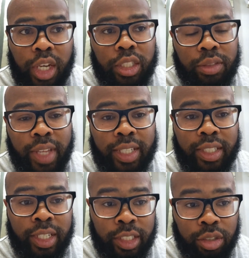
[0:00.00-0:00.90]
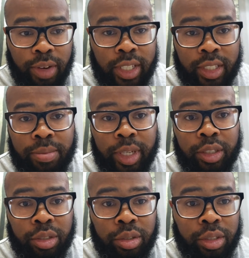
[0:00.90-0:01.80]
So that's interesting. Make
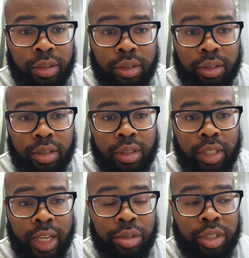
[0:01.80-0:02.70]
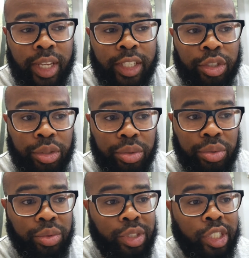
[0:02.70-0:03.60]
sure that you stay
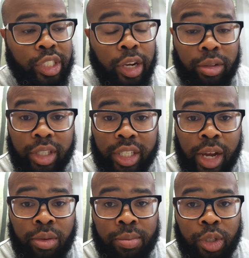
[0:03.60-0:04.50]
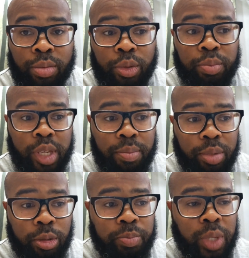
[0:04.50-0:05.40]
tuned, share this out with multiple
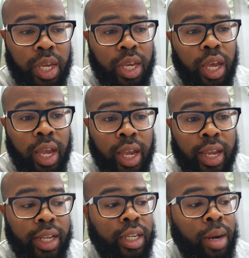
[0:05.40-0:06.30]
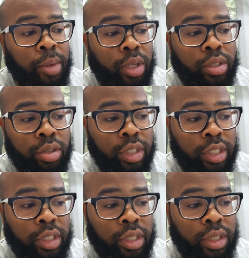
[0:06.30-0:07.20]
people. And I'm also going
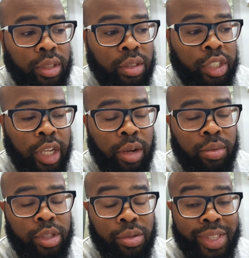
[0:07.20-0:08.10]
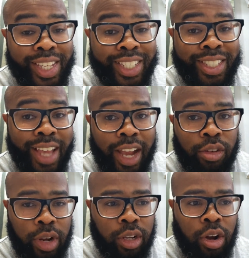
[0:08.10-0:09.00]
to share with you the exact
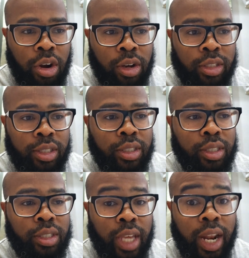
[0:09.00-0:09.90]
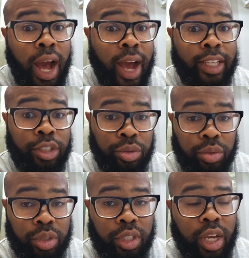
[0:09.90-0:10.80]
credit cards that I
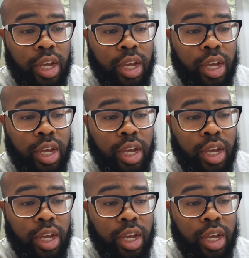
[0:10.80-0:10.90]
use.